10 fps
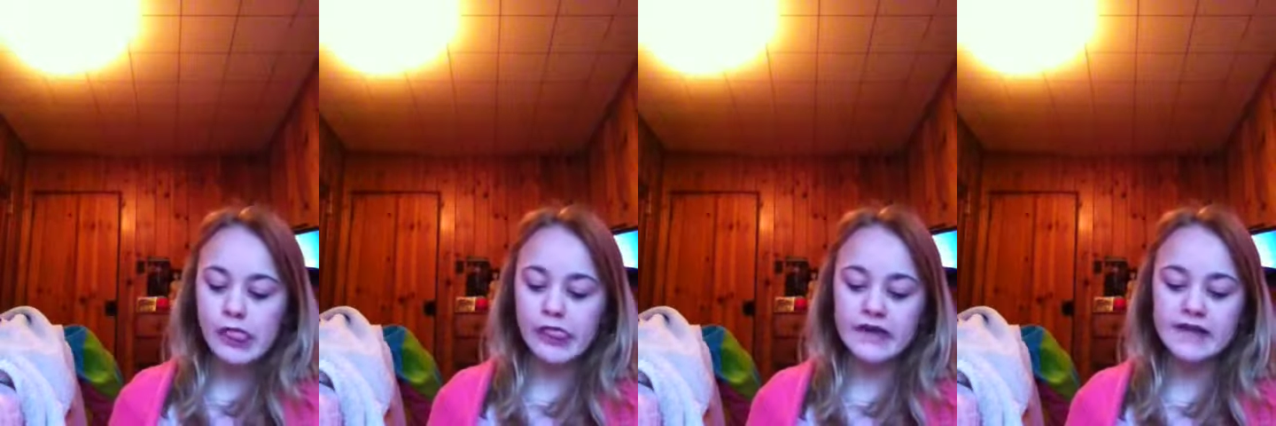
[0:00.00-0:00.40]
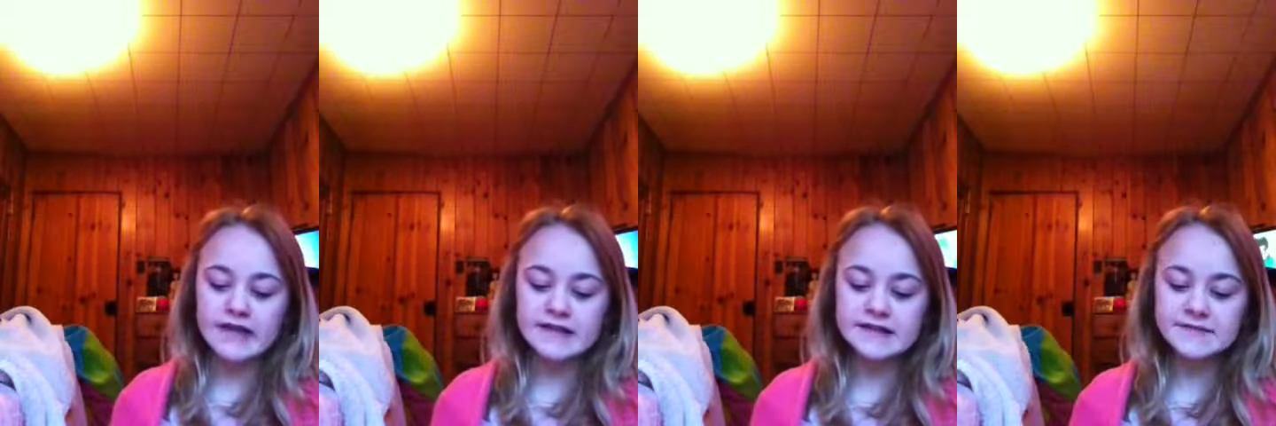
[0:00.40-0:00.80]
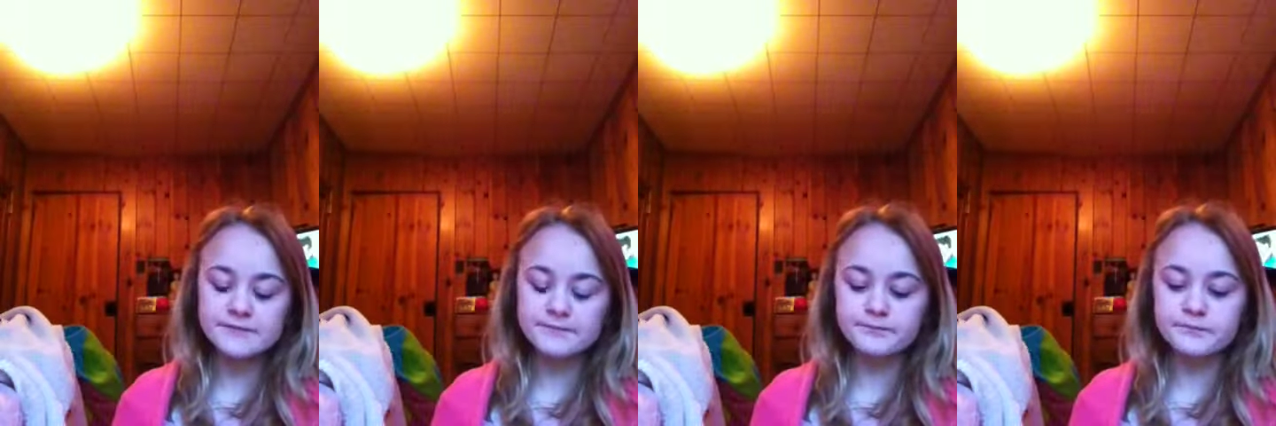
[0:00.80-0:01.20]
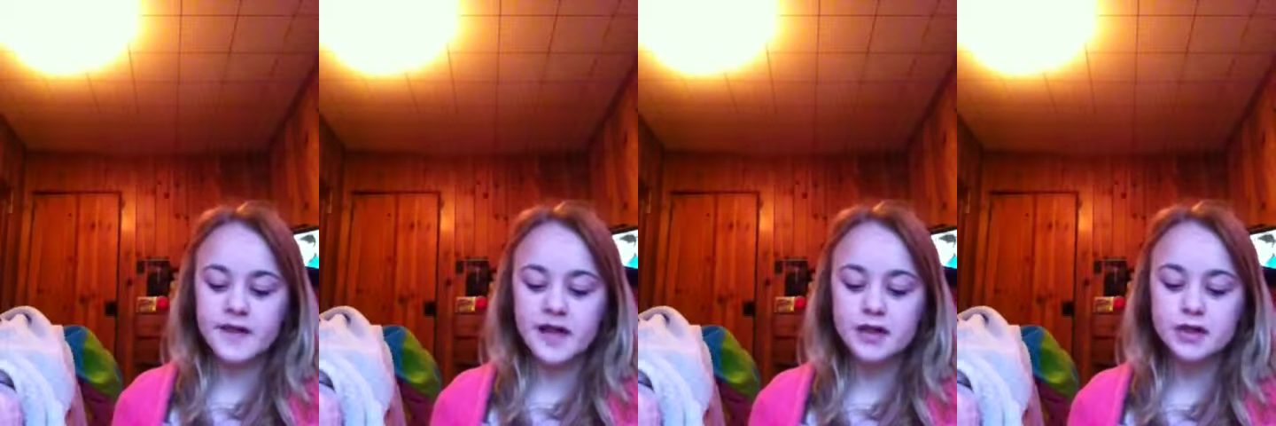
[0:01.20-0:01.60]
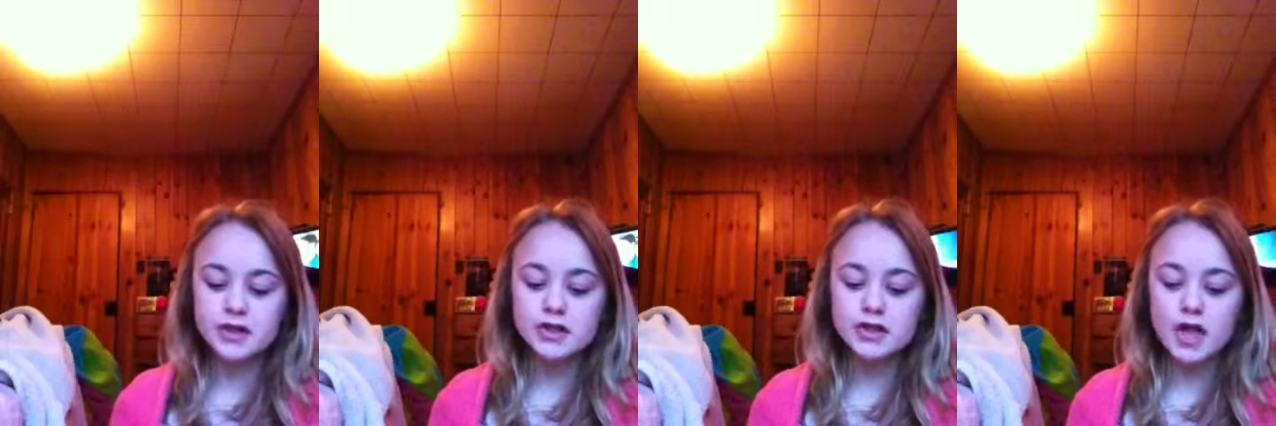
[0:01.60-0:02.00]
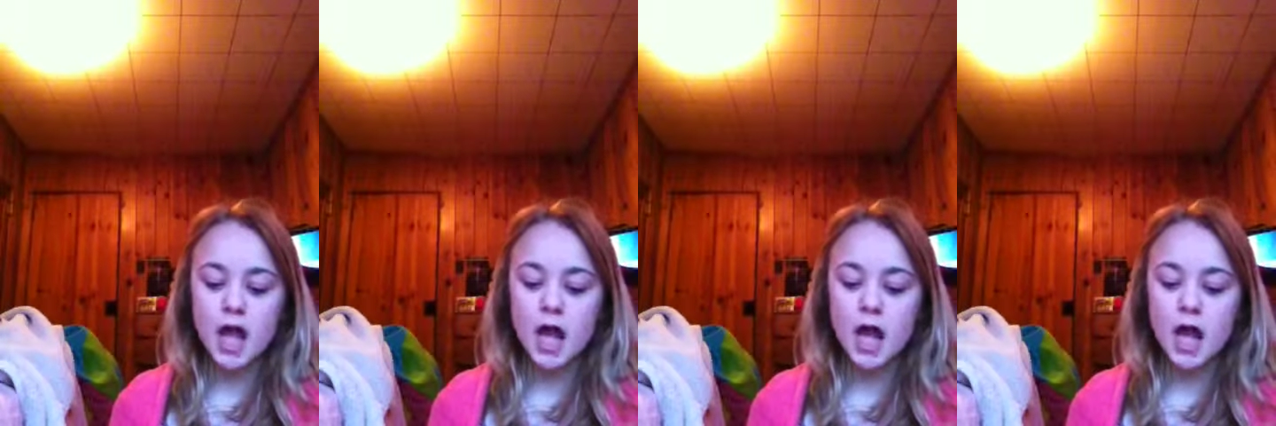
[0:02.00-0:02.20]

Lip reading: these. They're just